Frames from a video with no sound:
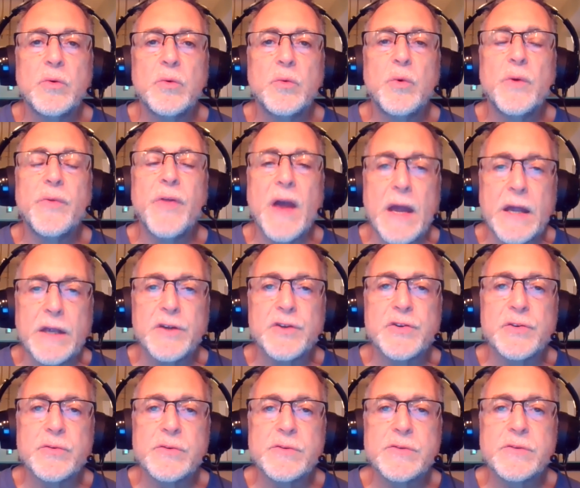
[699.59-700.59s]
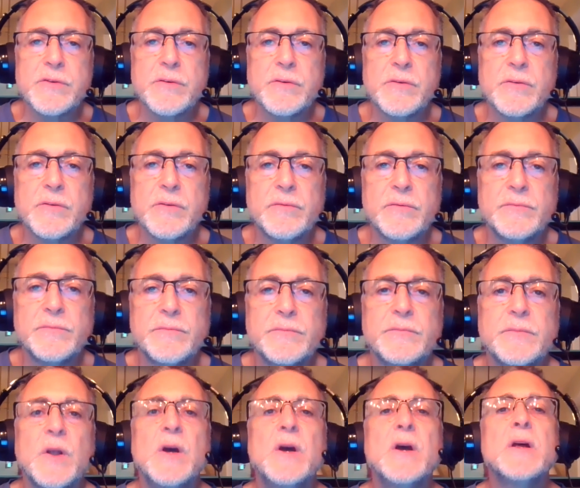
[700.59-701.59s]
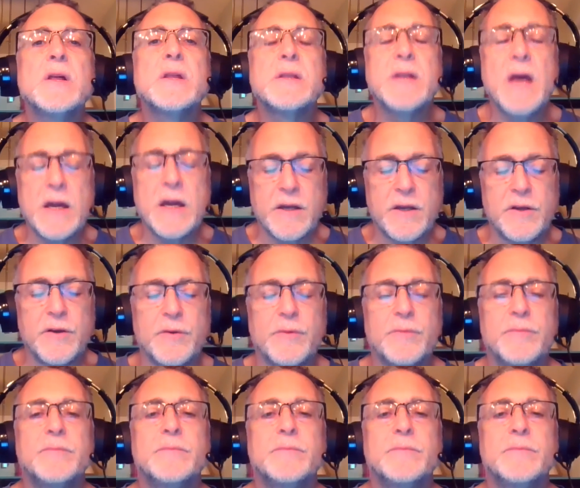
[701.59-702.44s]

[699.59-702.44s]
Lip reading: with angels. Thank you.